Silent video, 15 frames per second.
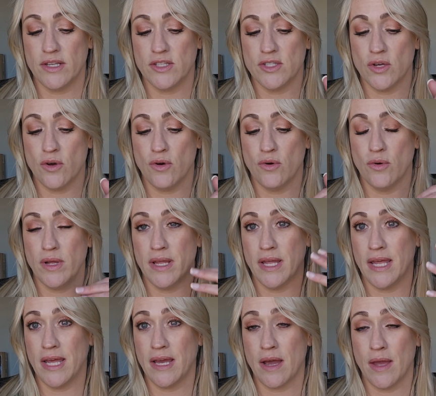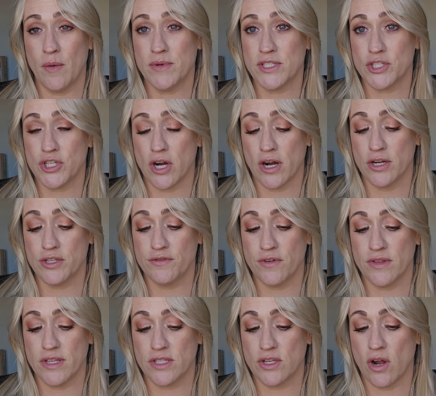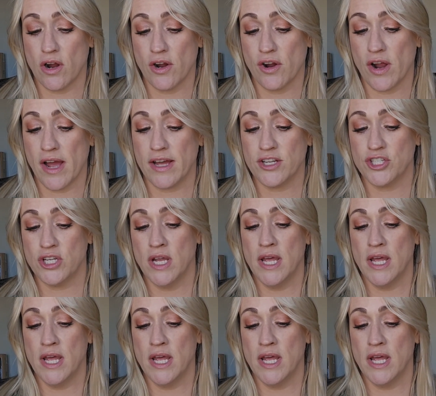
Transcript: so he wasn't charged for this car crash.